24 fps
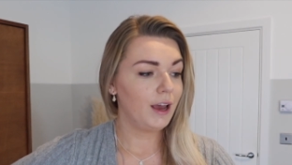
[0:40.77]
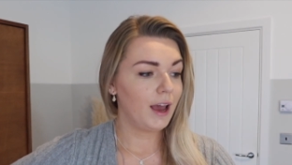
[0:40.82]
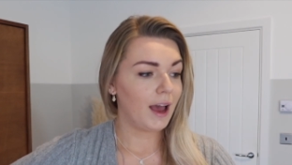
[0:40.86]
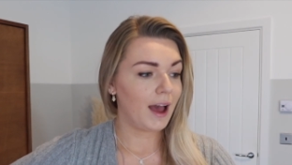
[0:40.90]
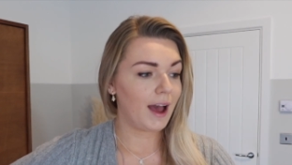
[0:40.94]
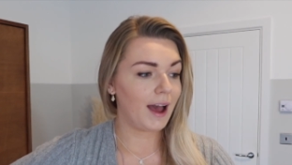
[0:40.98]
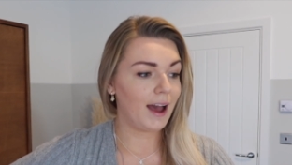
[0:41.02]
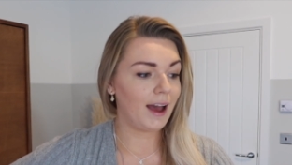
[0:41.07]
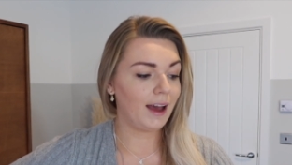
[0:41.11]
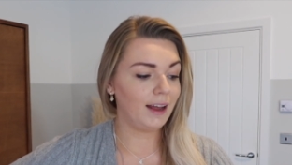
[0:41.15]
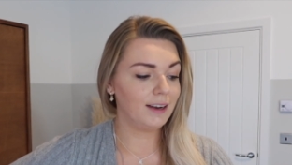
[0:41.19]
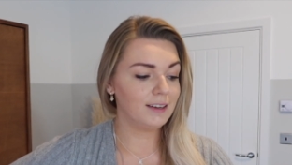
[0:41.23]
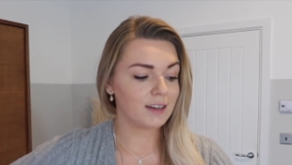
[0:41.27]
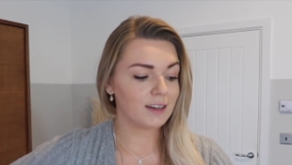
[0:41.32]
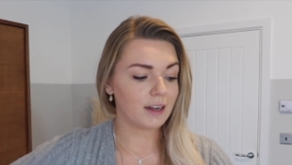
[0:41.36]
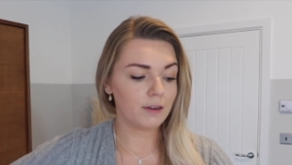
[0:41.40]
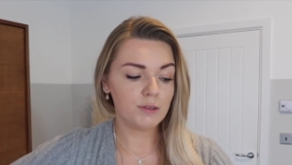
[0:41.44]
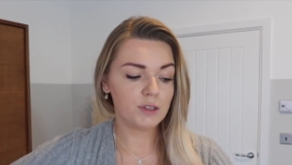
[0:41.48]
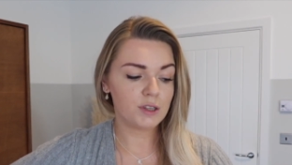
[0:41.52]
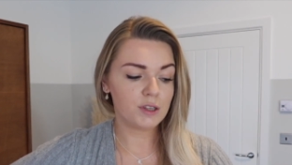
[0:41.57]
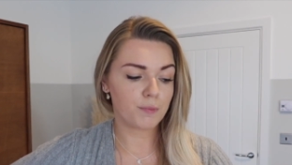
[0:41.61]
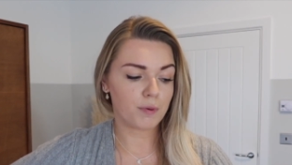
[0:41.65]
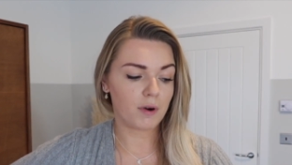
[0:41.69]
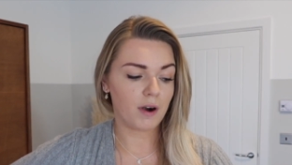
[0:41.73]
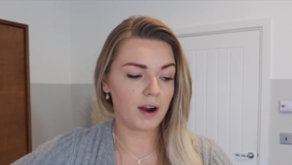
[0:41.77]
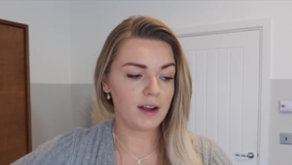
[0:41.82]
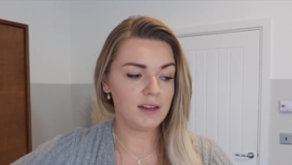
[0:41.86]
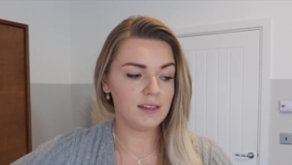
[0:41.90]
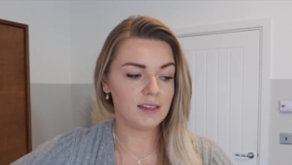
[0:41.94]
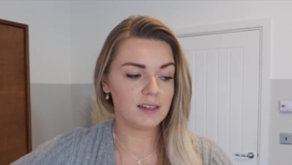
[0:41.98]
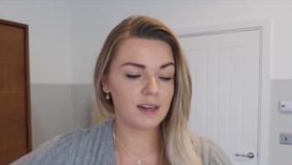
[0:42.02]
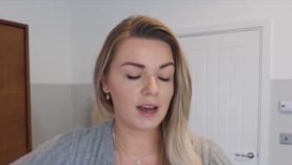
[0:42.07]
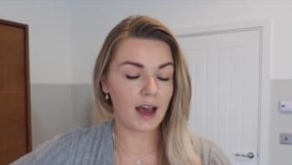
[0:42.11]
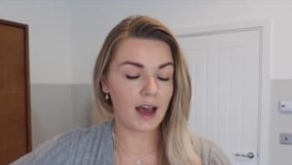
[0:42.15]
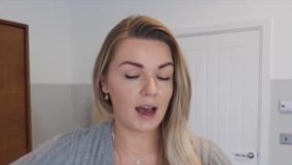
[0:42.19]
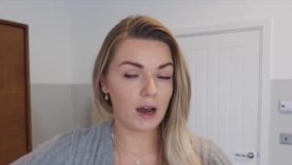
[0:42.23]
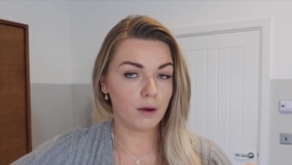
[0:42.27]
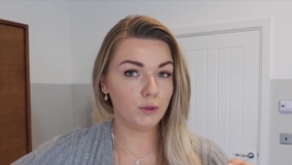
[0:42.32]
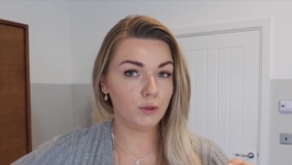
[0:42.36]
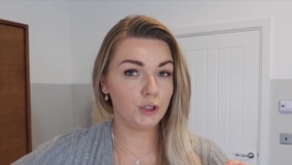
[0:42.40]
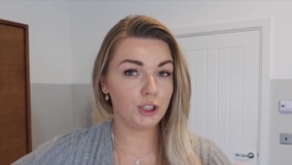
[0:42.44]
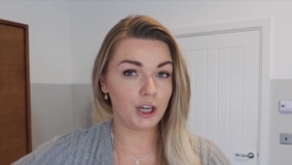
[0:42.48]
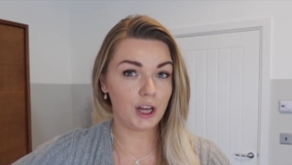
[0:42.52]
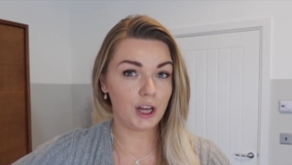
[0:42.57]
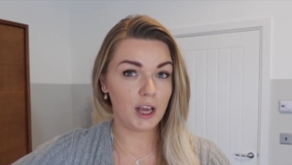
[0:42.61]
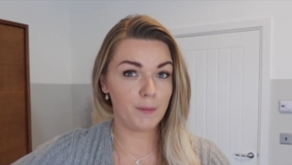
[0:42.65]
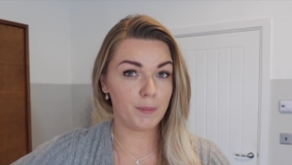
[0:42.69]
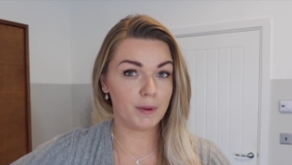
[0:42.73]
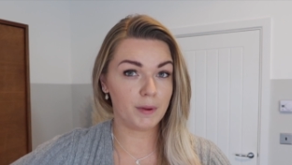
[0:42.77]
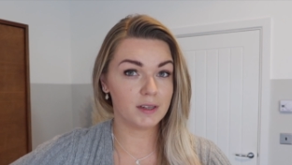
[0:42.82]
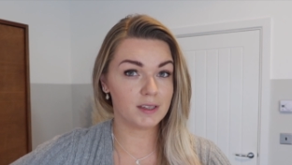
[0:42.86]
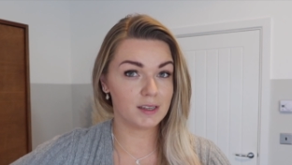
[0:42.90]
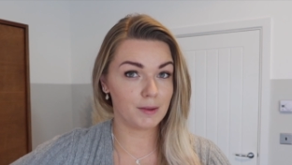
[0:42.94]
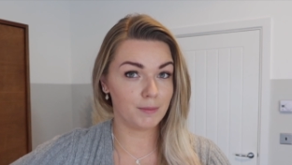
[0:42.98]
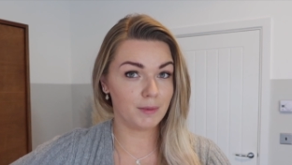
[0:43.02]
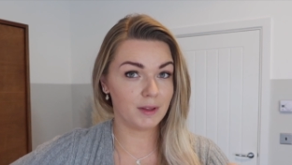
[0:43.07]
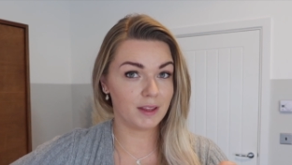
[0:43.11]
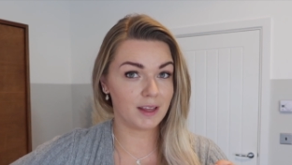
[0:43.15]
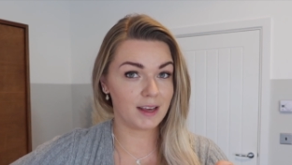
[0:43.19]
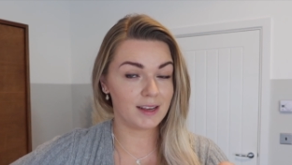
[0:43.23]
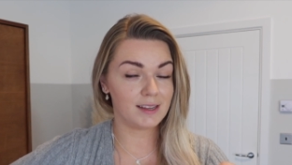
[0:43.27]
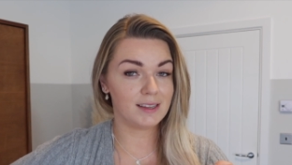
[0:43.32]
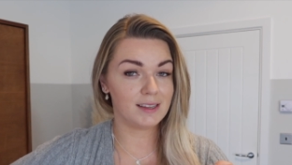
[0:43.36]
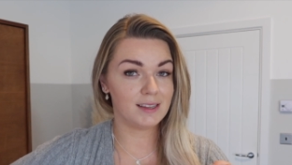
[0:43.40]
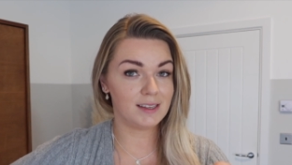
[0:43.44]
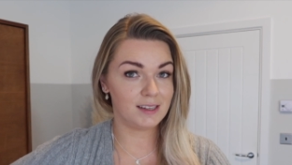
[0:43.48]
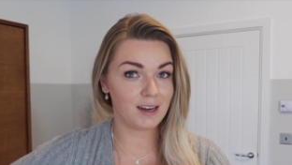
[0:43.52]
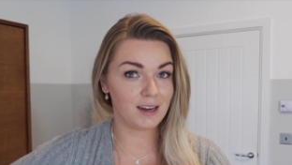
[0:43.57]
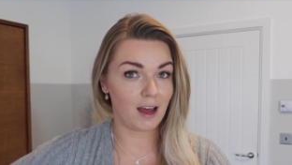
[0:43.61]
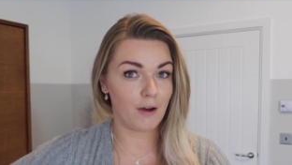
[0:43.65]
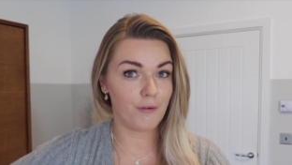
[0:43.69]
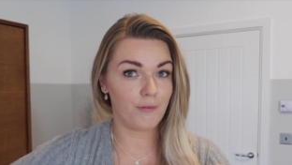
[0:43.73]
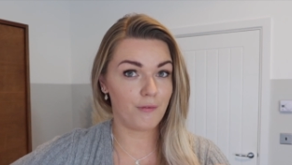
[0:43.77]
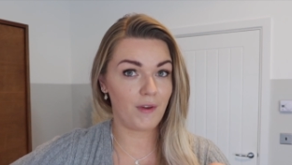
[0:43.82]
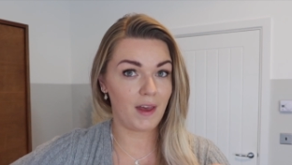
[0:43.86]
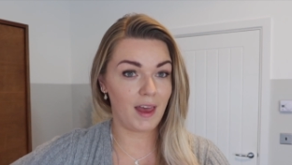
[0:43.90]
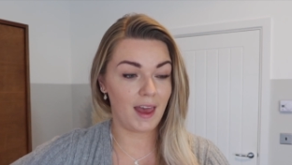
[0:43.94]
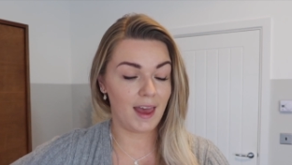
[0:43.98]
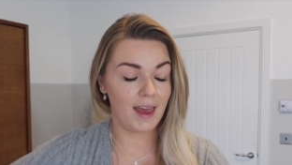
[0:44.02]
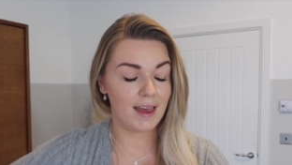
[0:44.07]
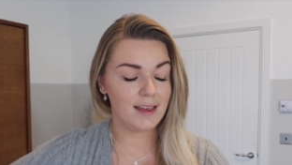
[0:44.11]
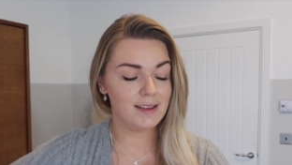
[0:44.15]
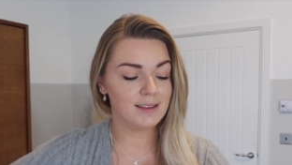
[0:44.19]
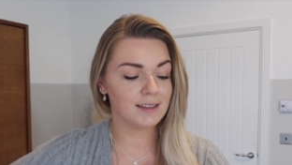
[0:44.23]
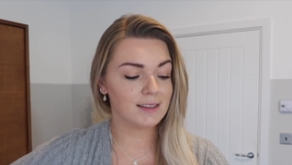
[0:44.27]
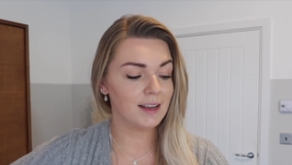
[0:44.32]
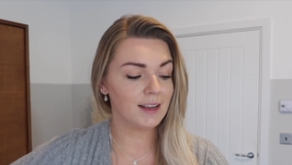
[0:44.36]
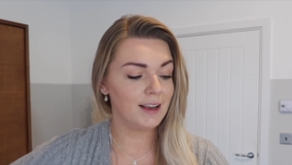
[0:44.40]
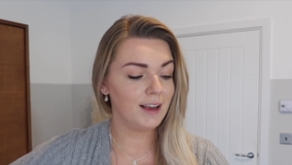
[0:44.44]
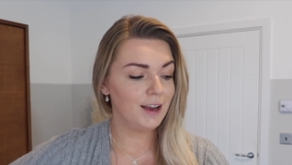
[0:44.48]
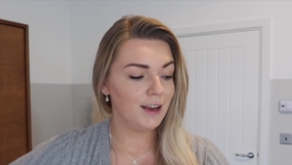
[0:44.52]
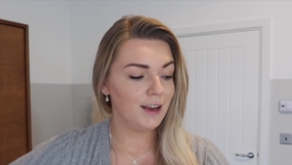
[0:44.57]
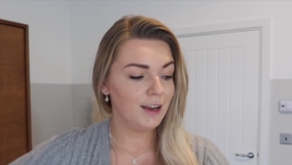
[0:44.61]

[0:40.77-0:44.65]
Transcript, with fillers: and I was surprised at how cheap some of this stuff is.